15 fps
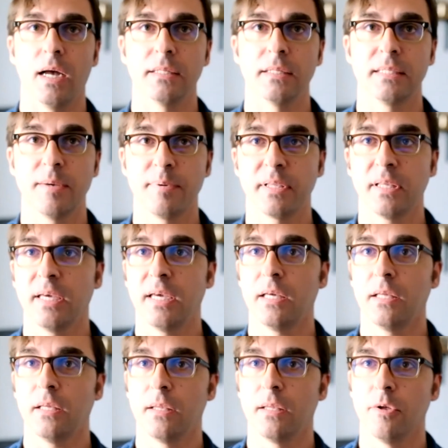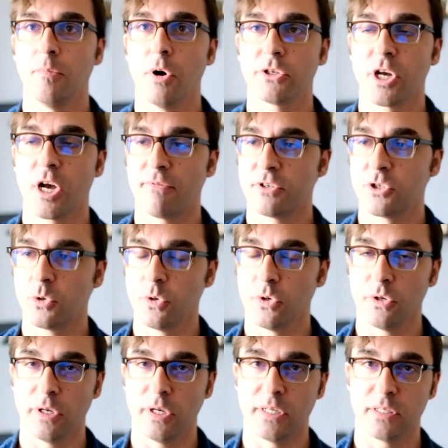Typically, the most often
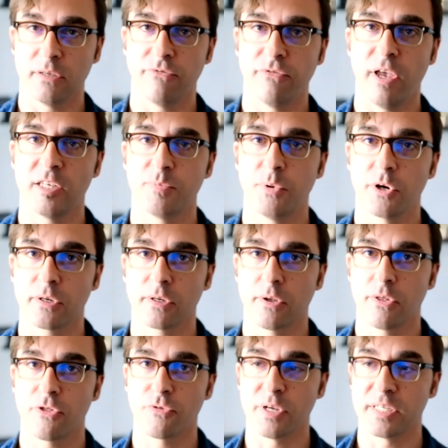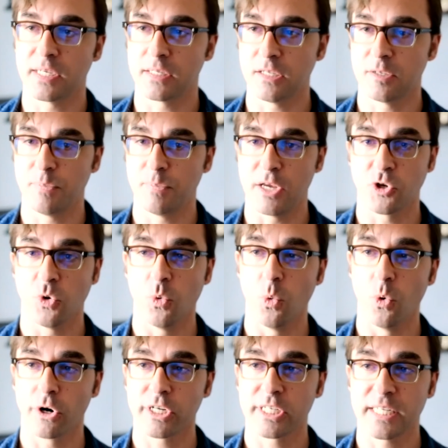tool is the Facebook 360 Spatial
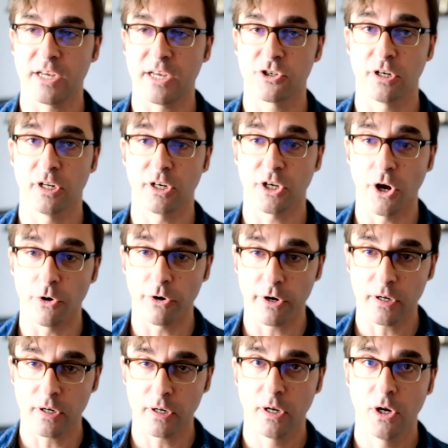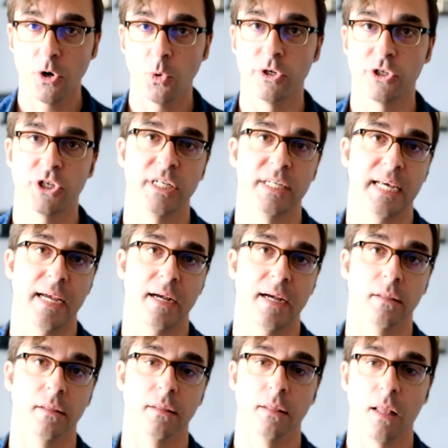Workstation Encoder, which can take a
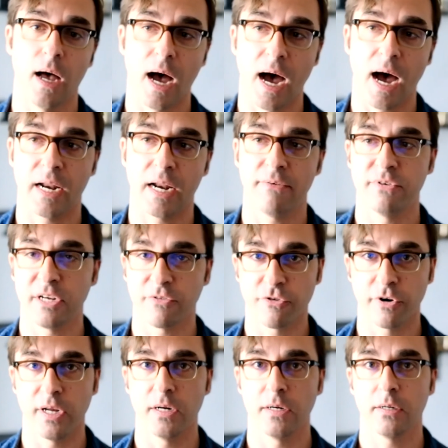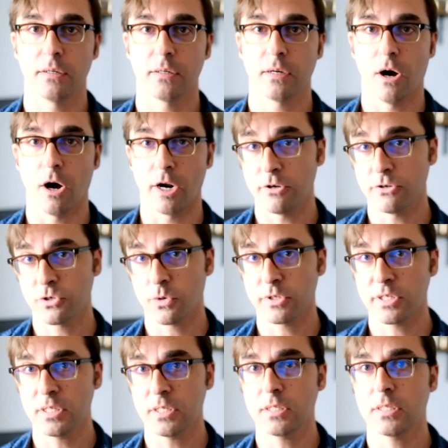lot of different audio
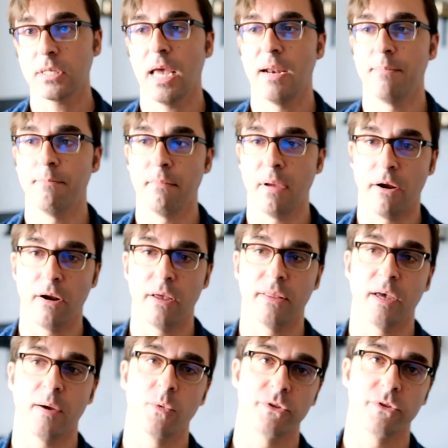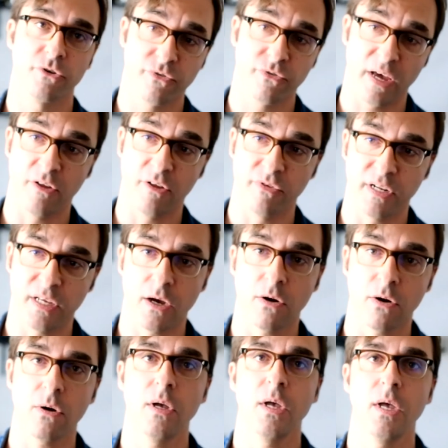sources and marry them with your final
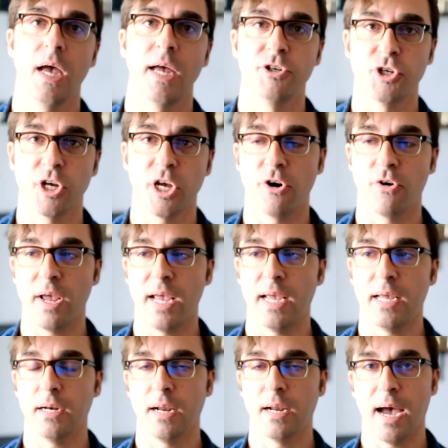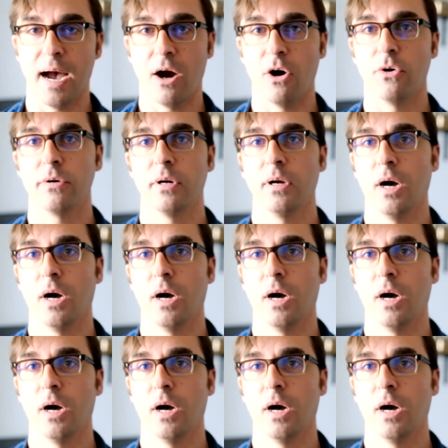video and generate out